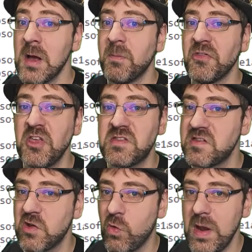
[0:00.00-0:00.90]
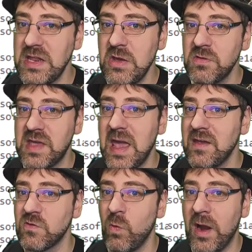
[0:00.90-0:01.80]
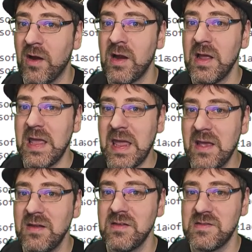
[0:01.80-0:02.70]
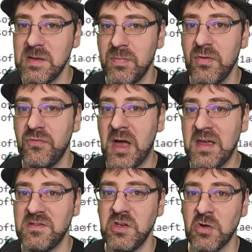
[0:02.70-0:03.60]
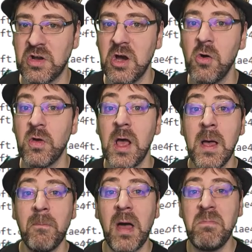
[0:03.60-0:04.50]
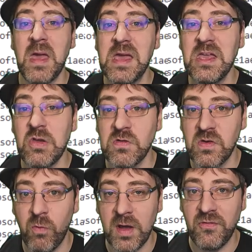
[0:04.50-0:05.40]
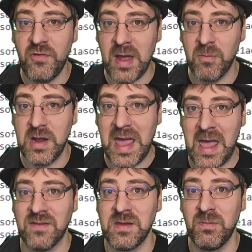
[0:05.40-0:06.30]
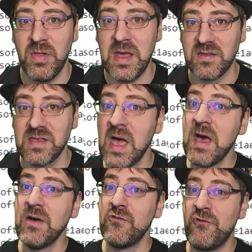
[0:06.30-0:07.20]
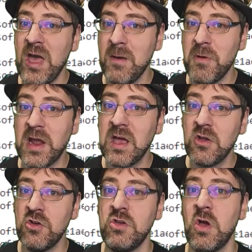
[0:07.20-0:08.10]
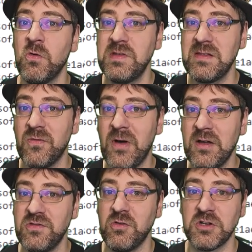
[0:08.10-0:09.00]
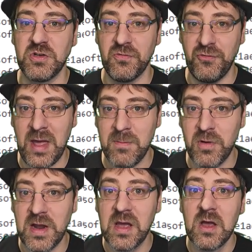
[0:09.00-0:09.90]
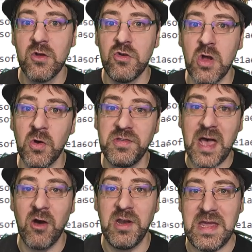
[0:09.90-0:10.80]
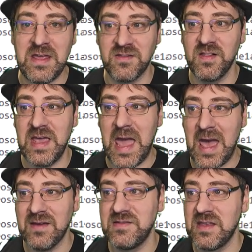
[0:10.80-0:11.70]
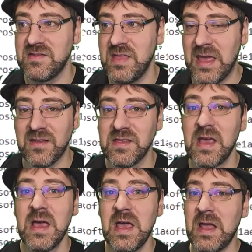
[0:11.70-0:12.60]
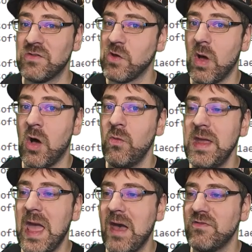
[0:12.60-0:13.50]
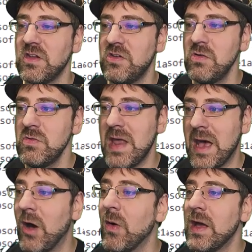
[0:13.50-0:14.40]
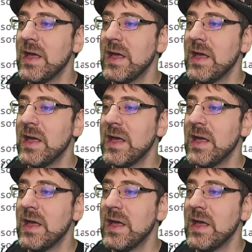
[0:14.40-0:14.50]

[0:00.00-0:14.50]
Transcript: But this is a great use case where it simplifies your code by making use of what Fabric has in place. Fabric knows its file structure. Fabric knows how to easily access things. And so all we have to do now